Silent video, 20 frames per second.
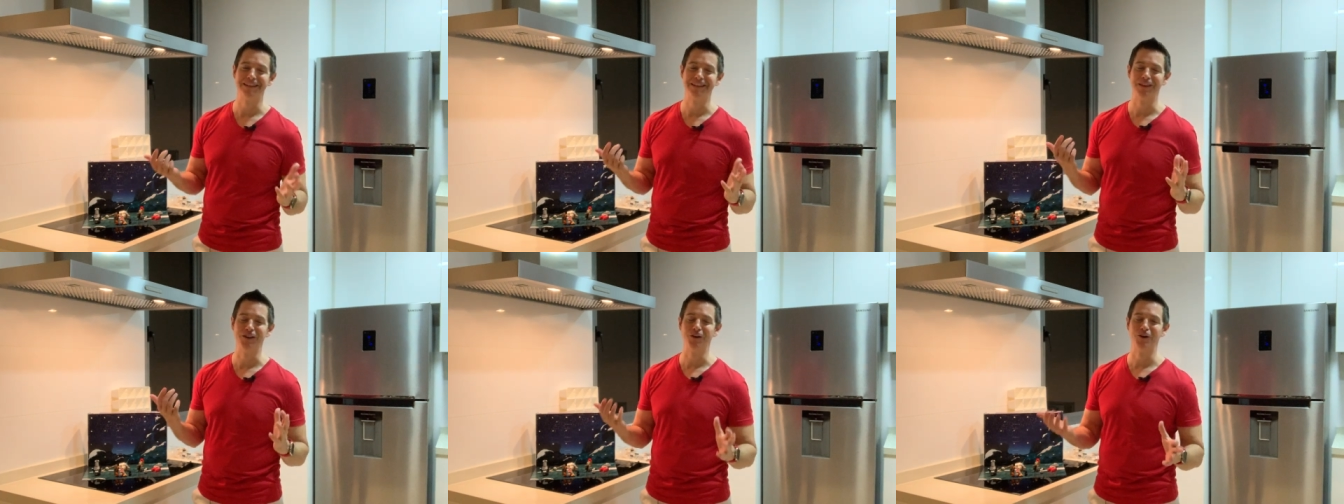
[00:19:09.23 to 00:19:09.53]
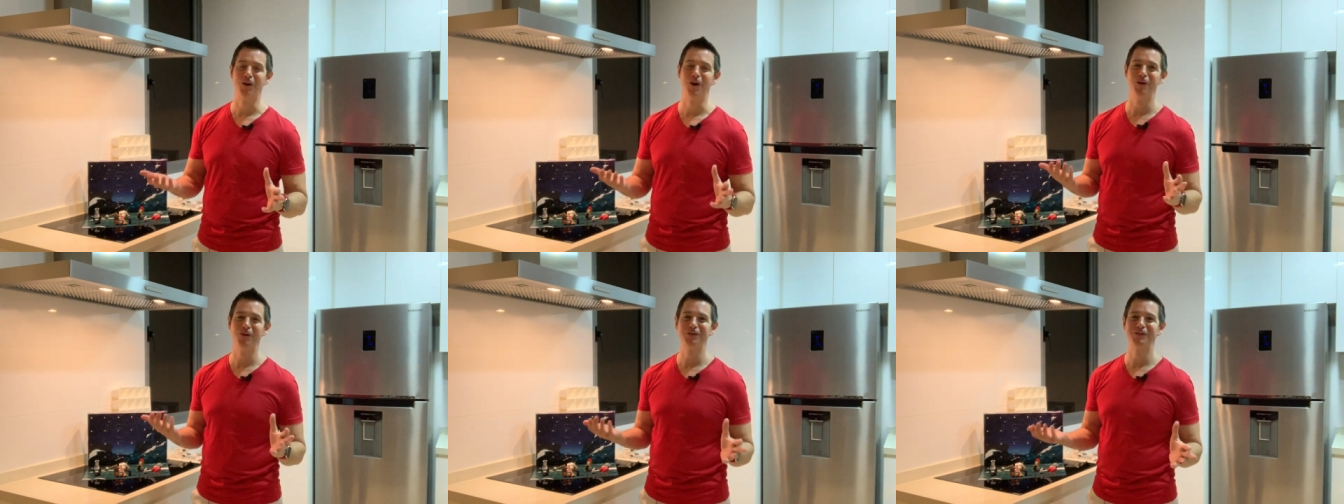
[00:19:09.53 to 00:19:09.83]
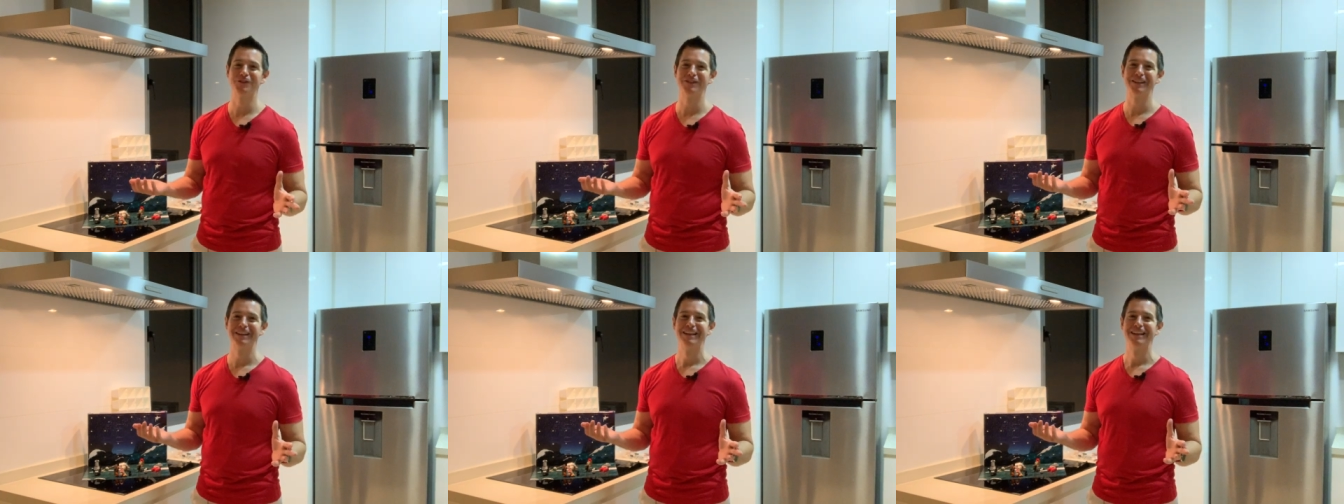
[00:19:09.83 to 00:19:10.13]
the
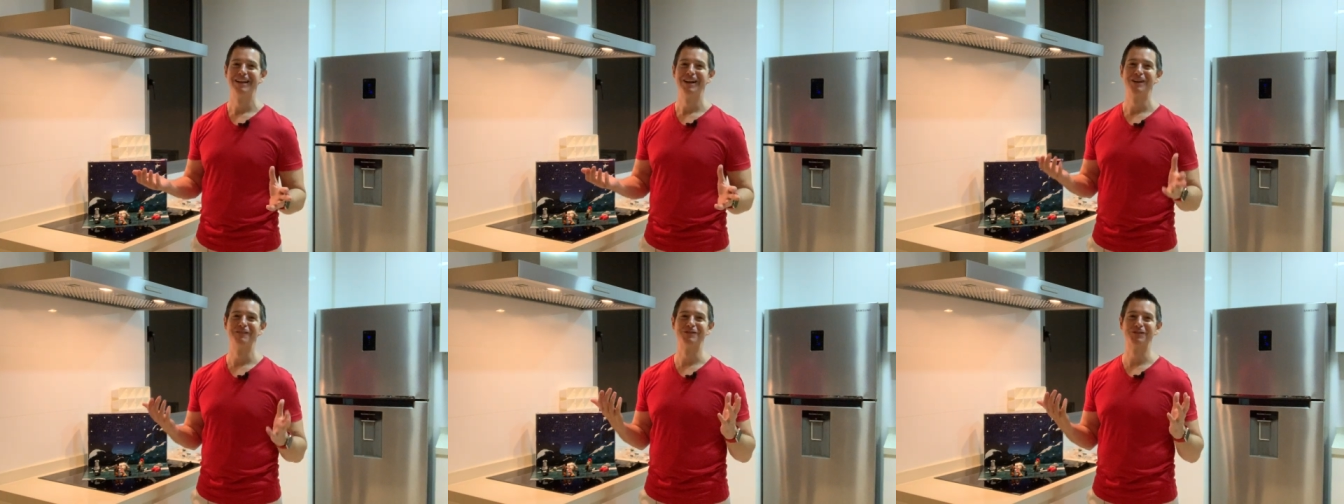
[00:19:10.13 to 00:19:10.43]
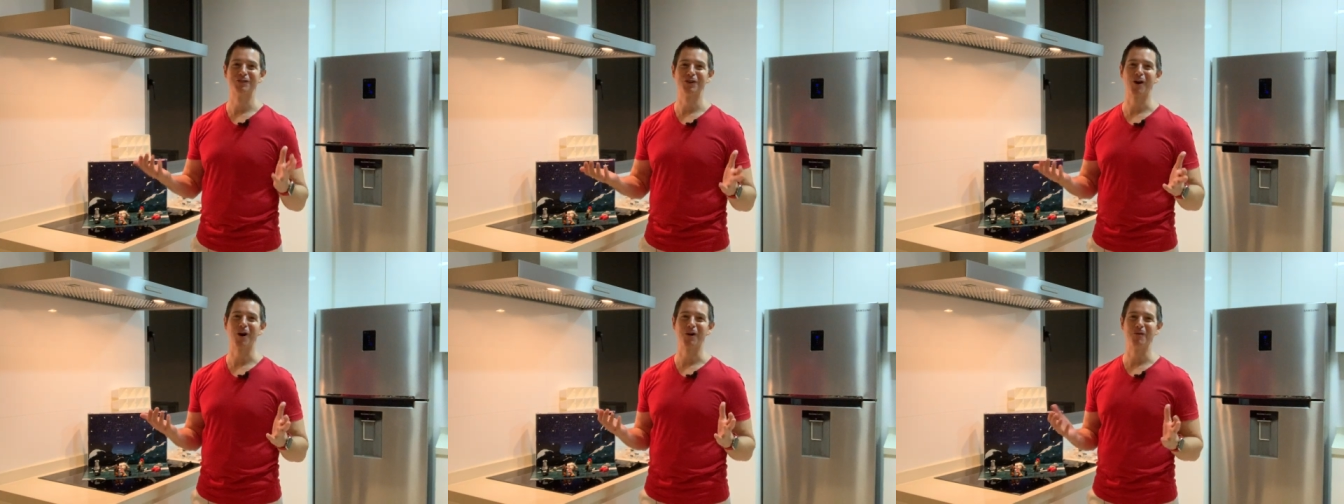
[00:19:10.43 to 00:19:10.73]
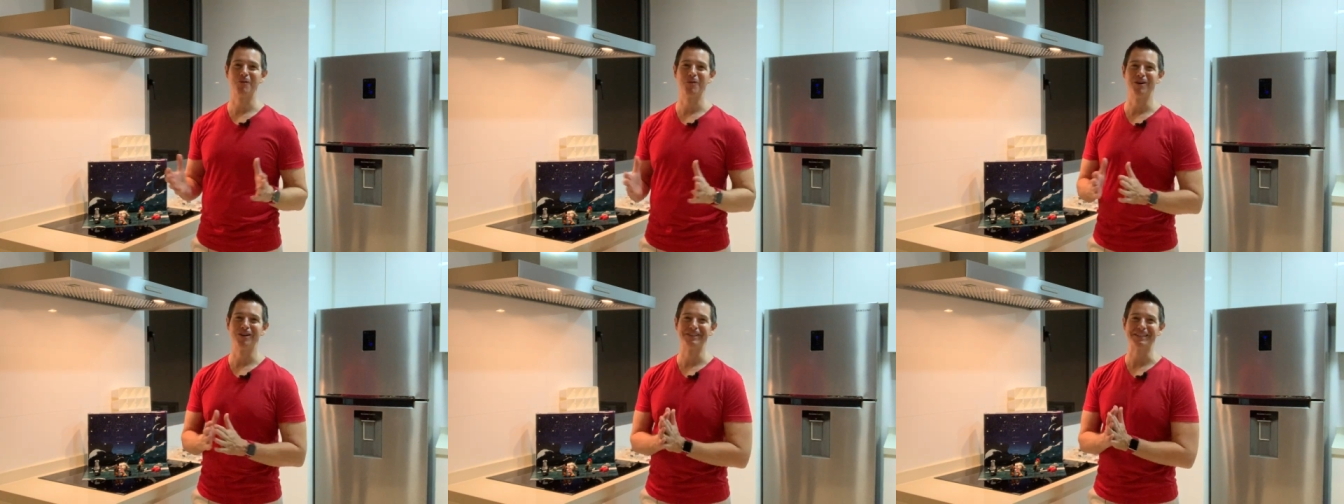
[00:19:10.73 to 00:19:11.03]
ghosts of Star
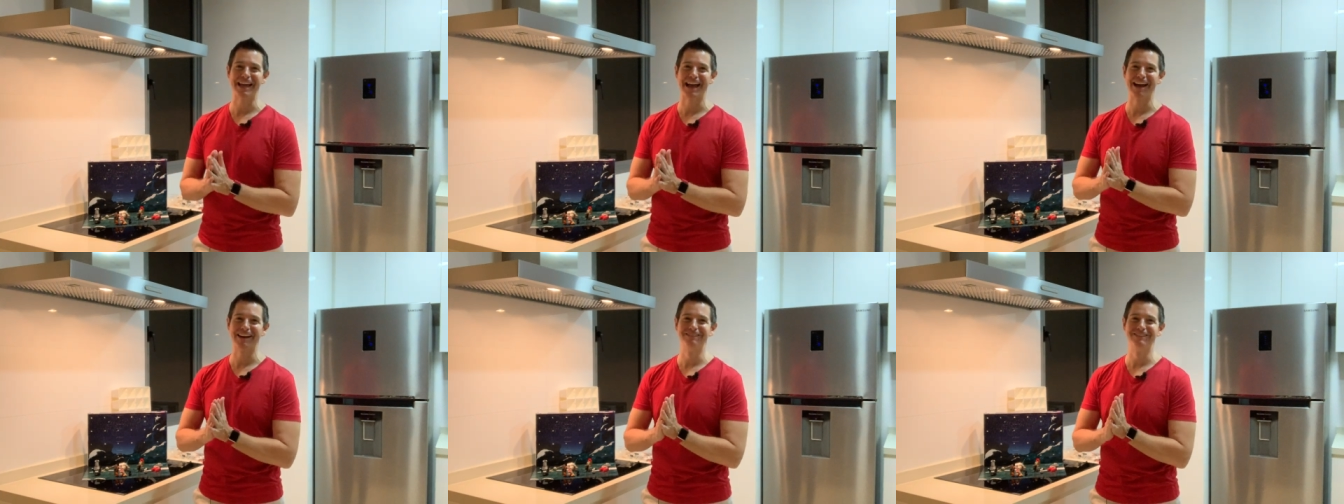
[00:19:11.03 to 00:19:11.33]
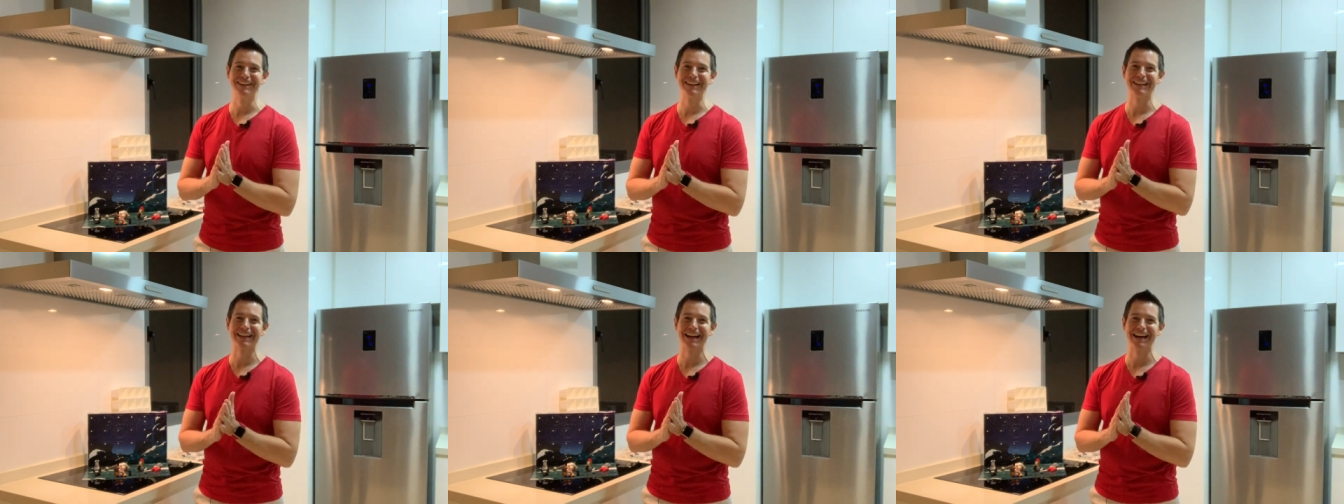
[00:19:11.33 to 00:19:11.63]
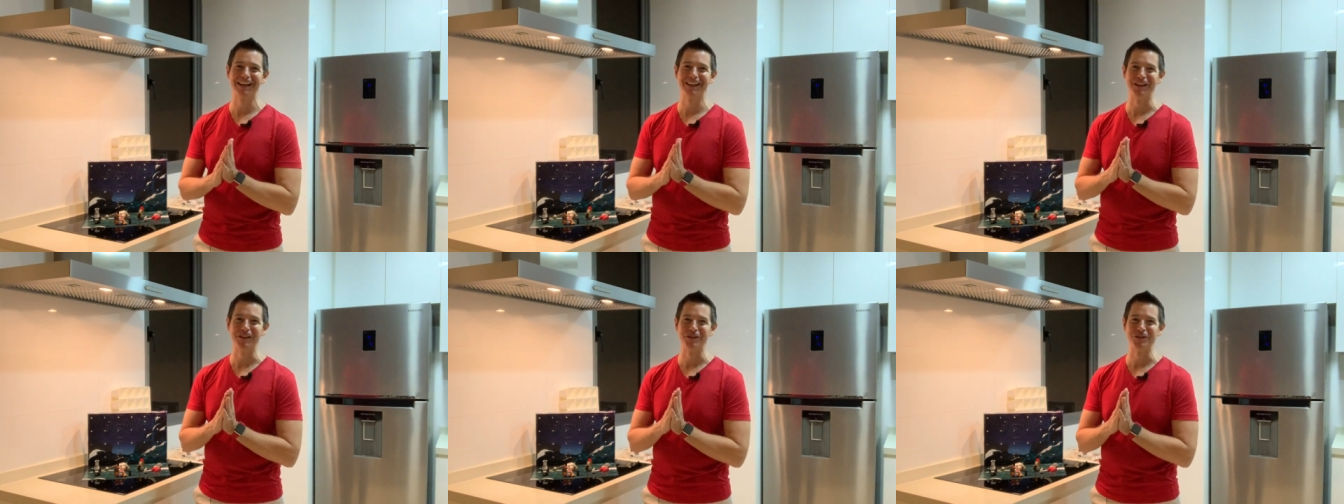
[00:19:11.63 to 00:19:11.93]
Wars Advent
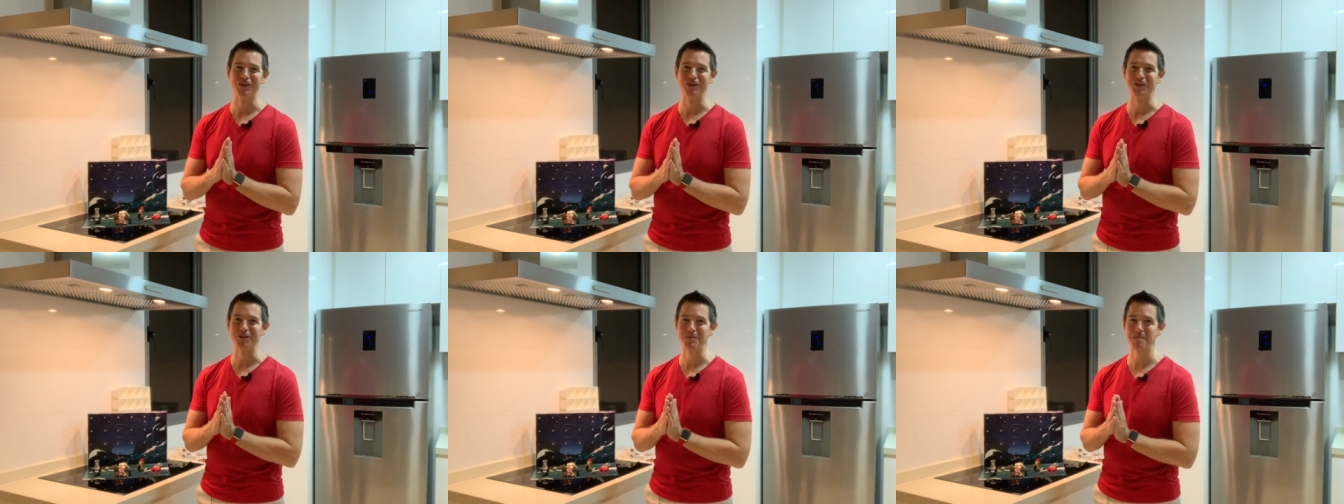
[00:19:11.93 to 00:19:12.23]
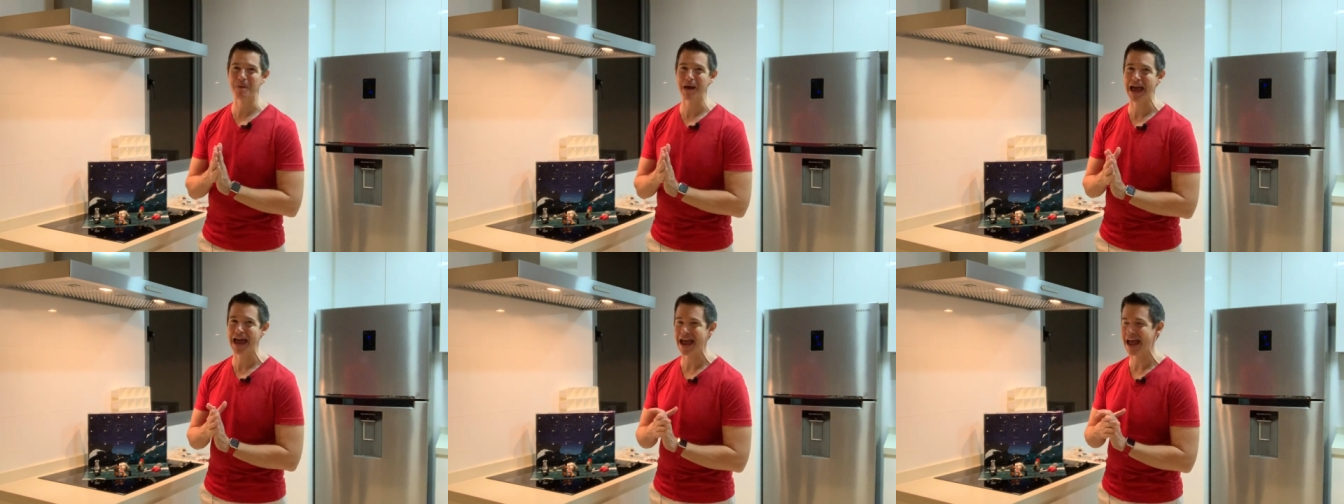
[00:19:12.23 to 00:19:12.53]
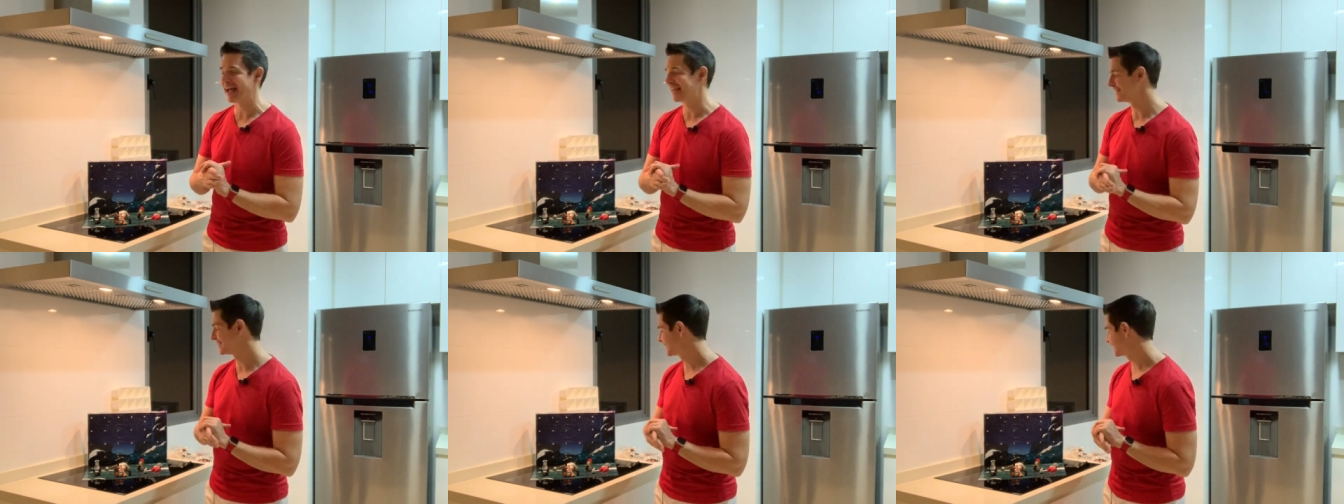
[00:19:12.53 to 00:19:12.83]
calendars
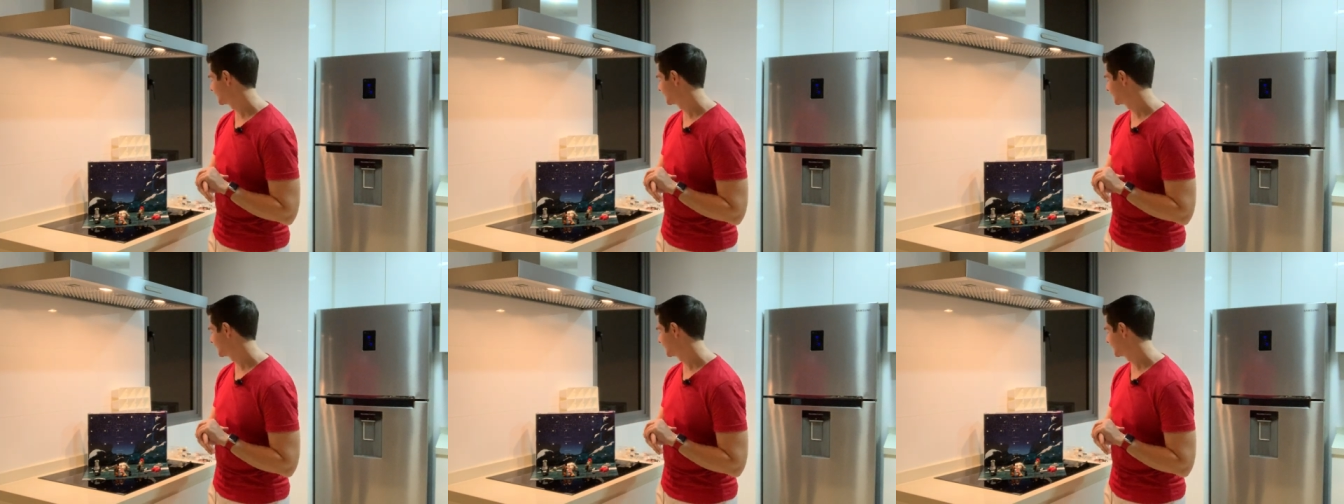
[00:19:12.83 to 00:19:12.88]
past,